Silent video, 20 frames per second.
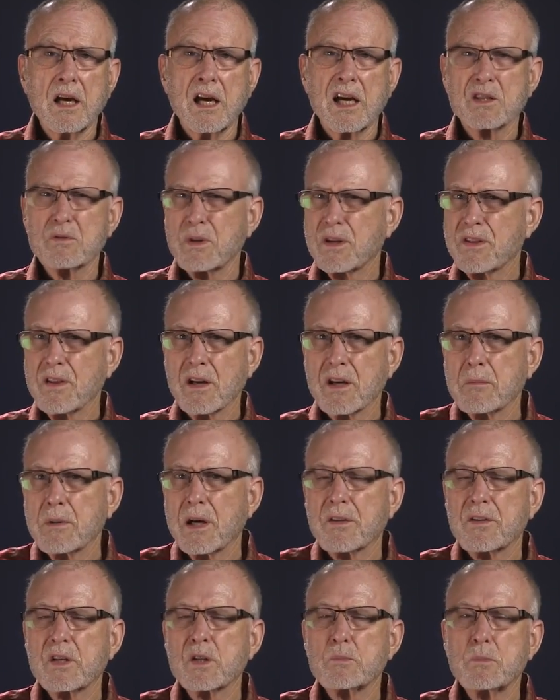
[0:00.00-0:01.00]
As we thought
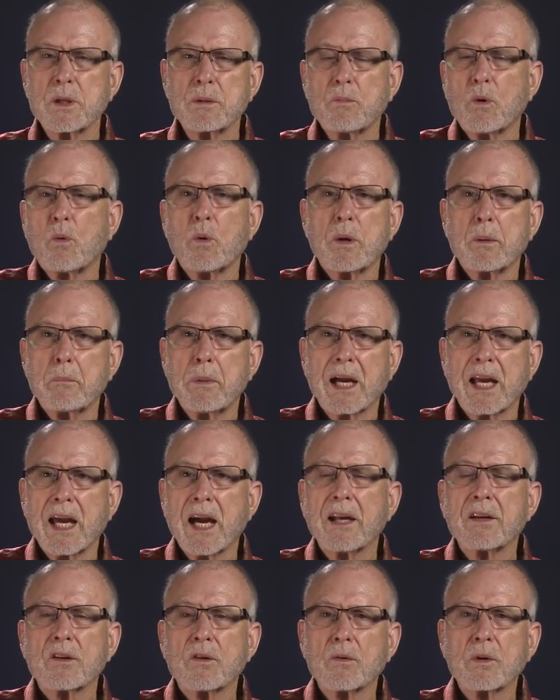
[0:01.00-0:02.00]
about these people, we
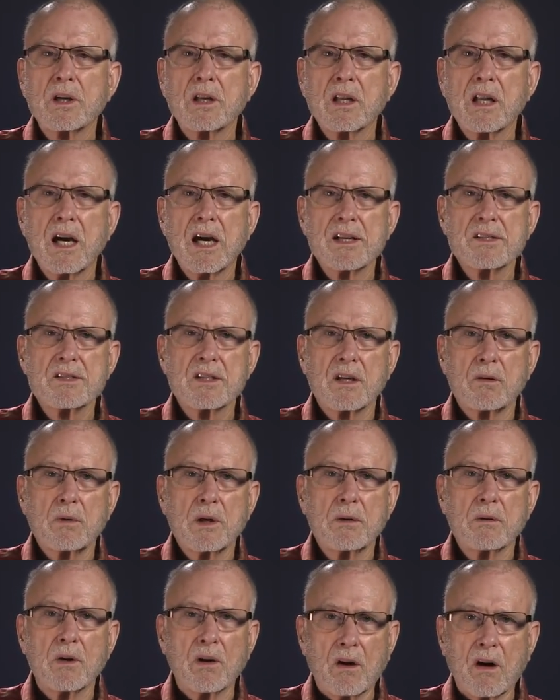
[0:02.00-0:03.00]
began to realize that
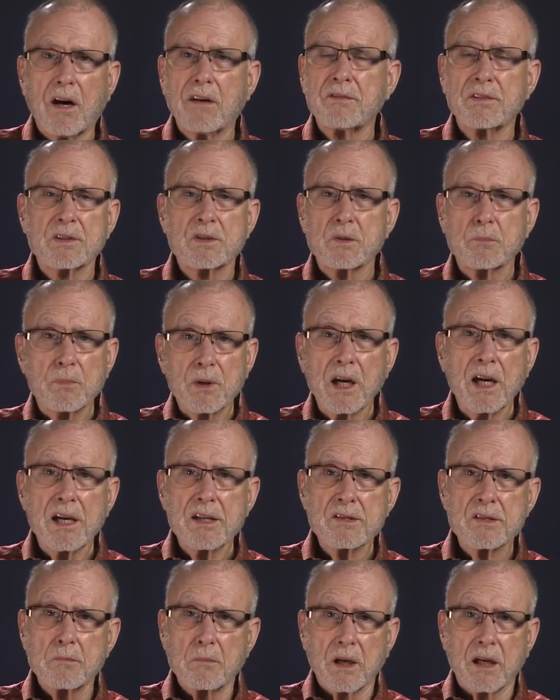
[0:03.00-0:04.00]
we were awfully
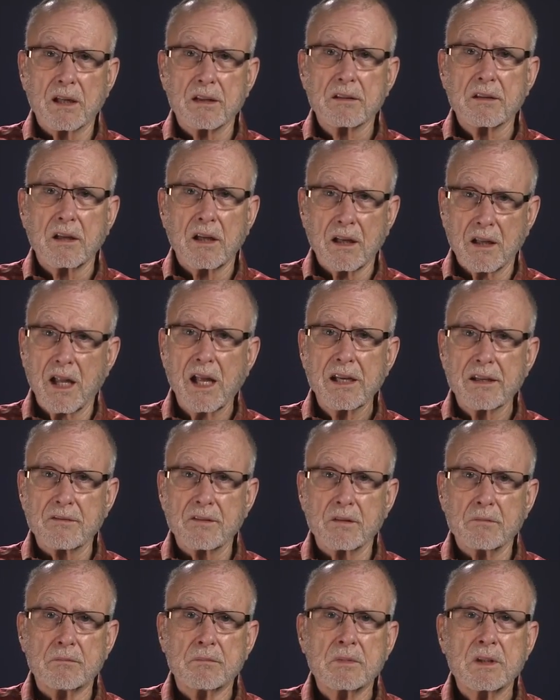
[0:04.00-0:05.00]
surprised about a lot of
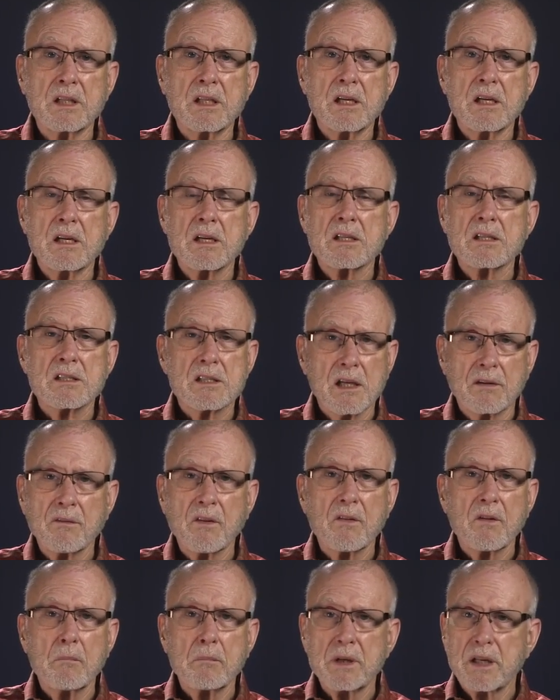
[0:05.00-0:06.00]
them.
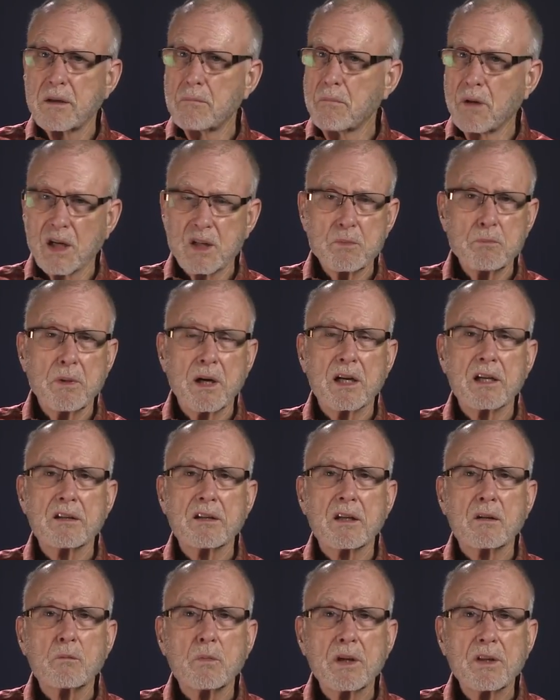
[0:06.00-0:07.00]
Some of them did much better
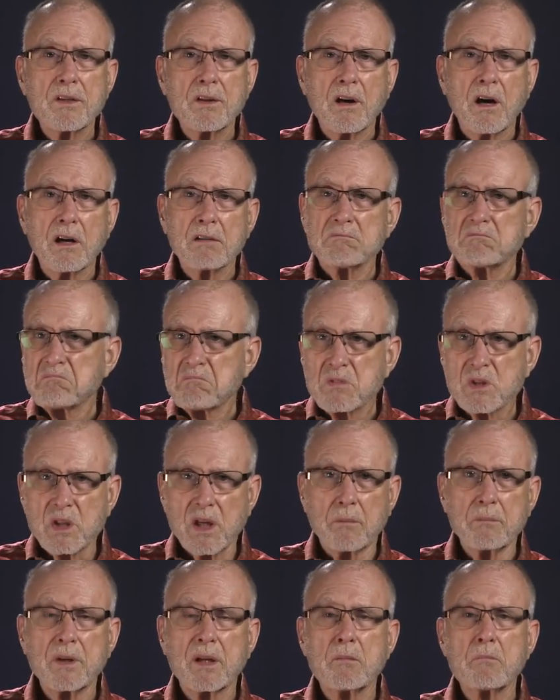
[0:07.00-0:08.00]
than we thought.
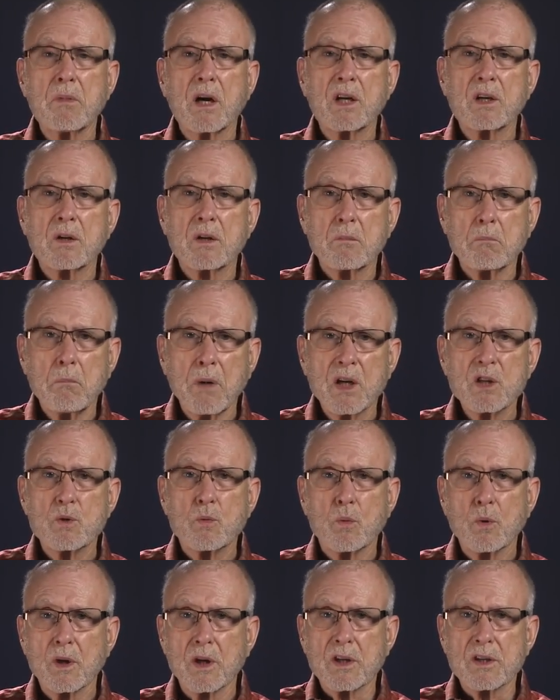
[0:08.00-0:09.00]
Some did
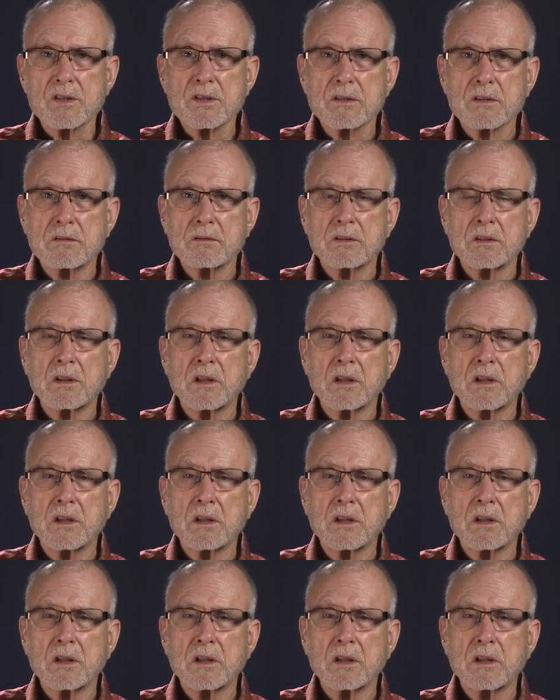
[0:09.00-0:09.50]
much worse.